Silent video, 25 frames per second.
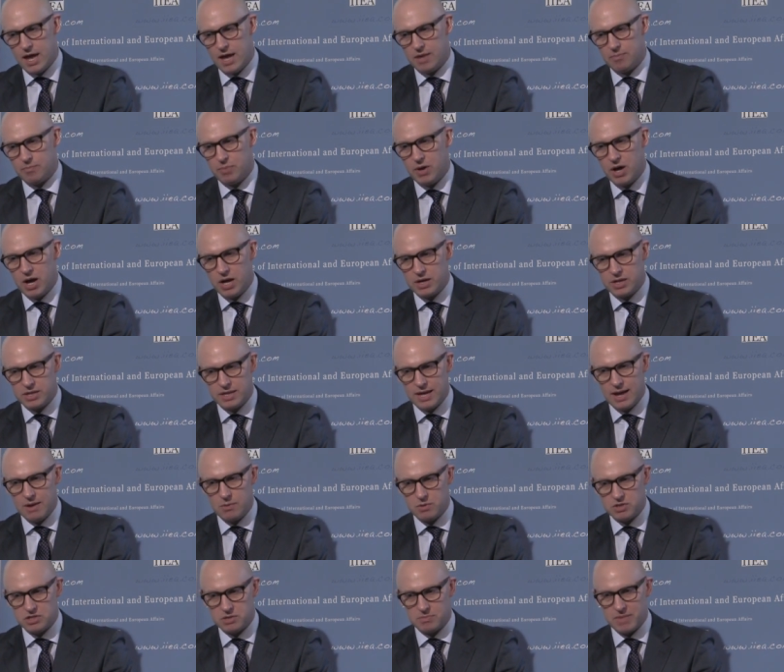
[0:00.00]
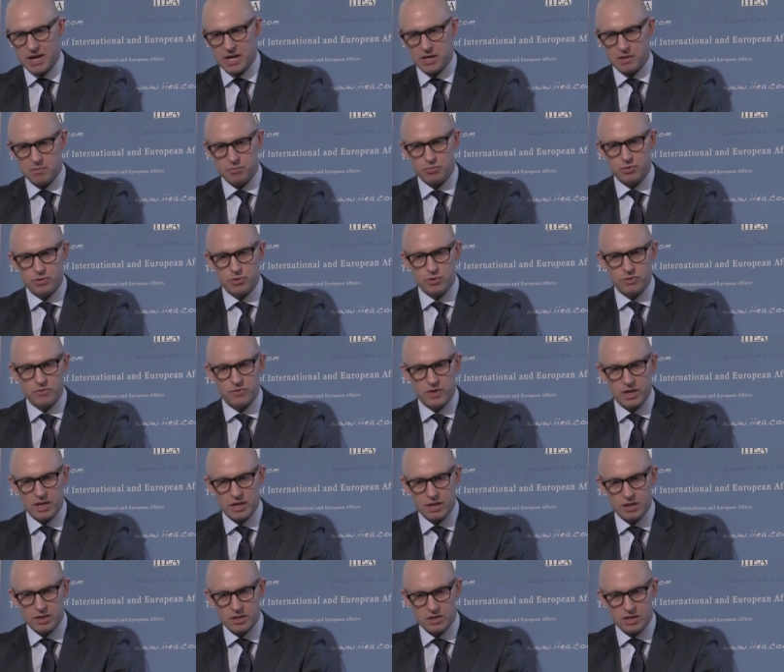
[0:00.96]
and part of that was about
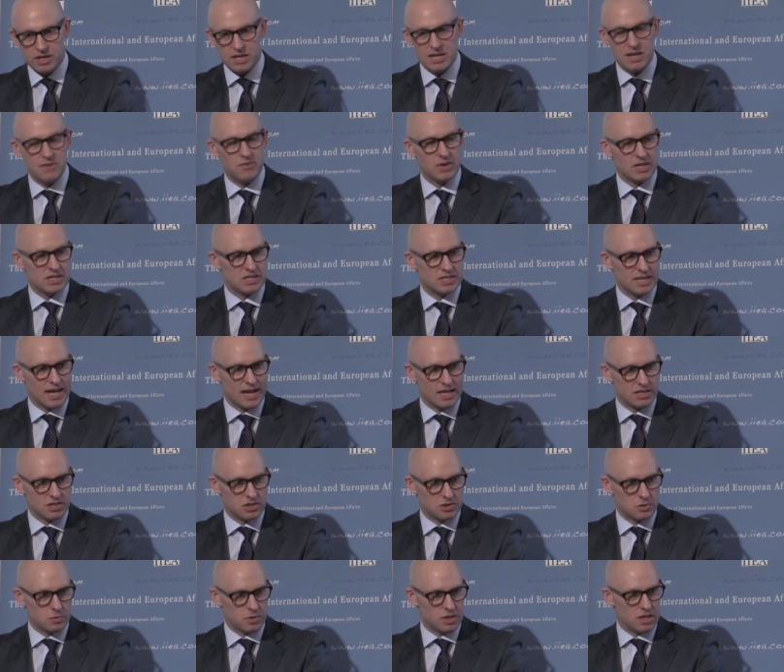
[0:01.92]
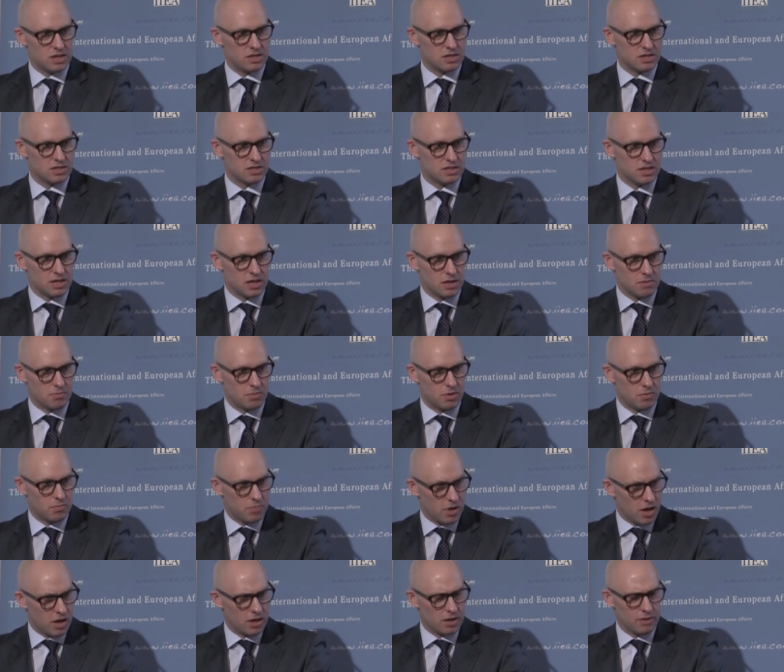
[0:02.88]
improving the living standards within the city,
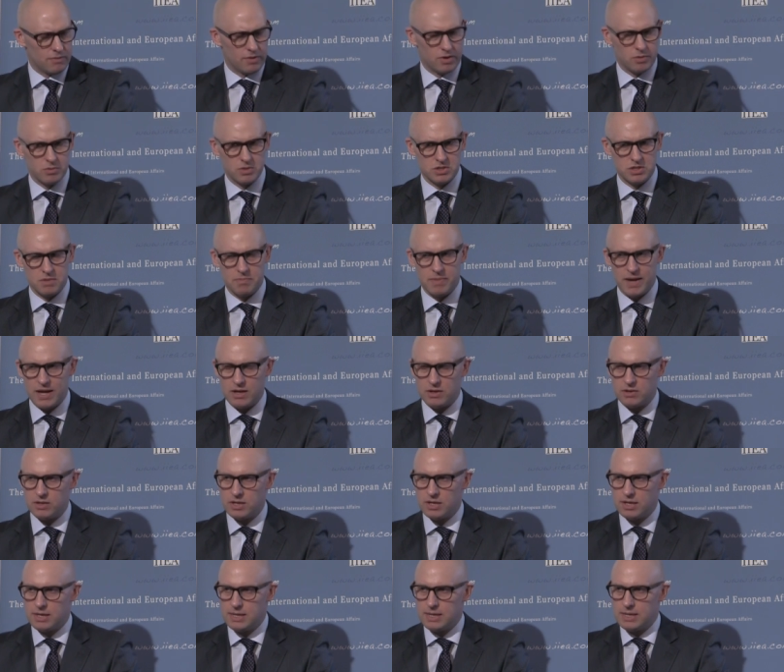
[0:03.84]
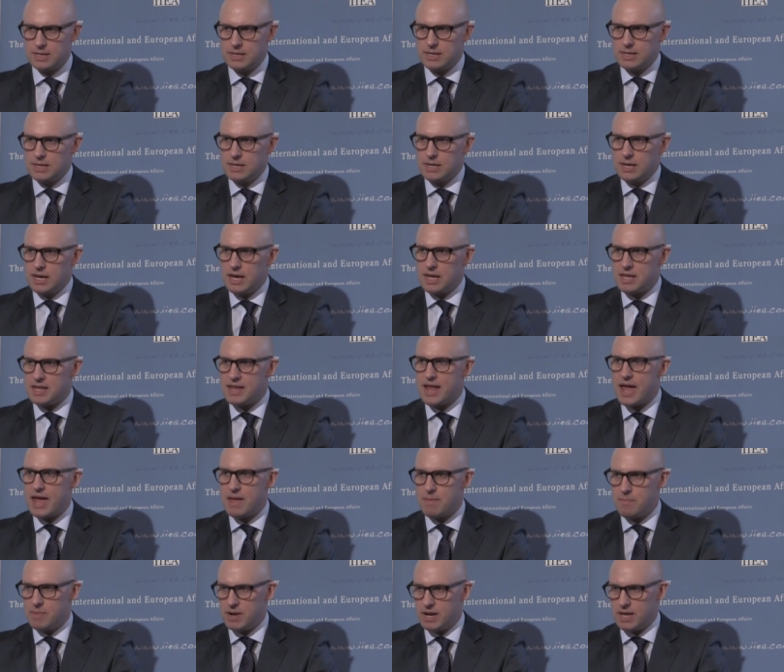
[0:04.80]
but part of it was about
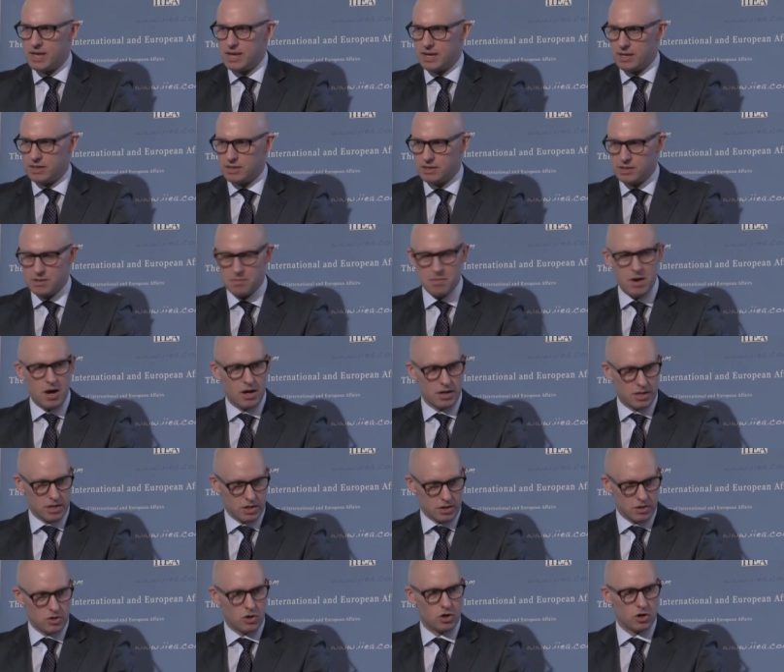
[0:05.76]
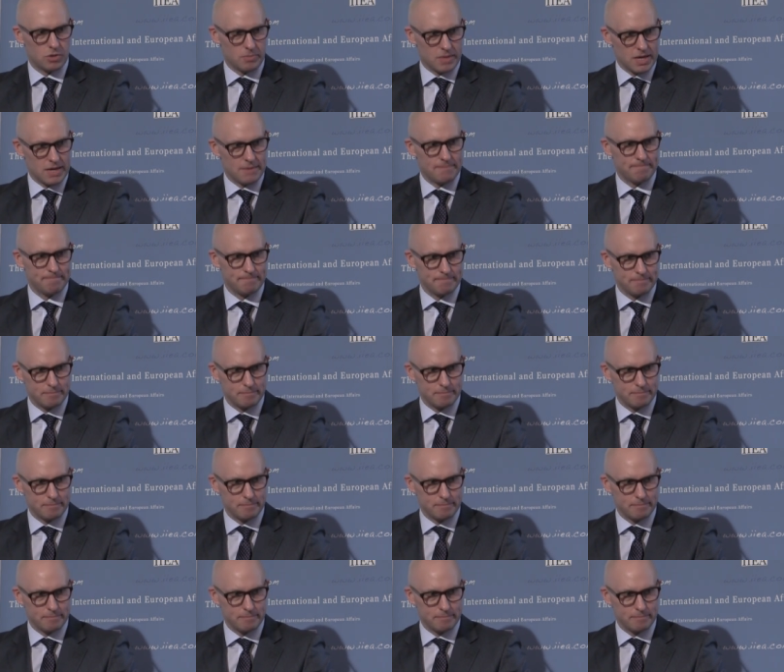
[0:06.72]
enabling the market economy.